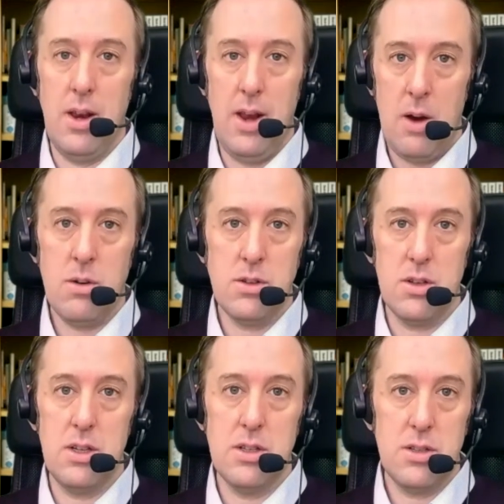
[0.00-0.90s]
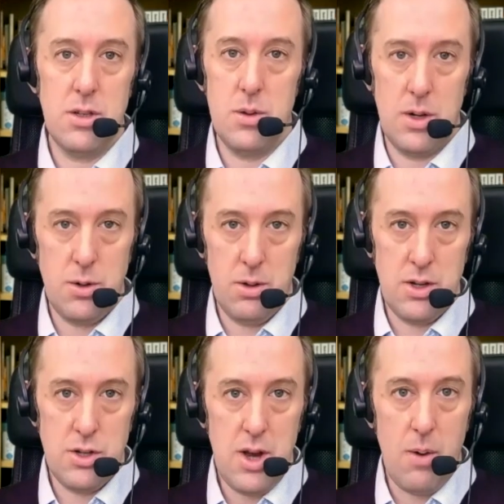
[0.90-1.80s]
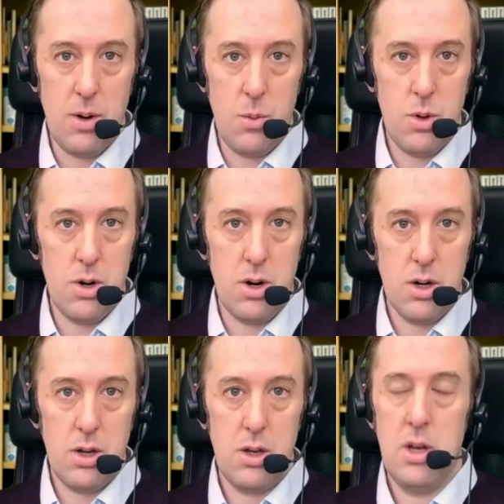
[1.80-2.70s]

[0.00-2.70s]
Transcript: an errands list to do on your lunch hour at work.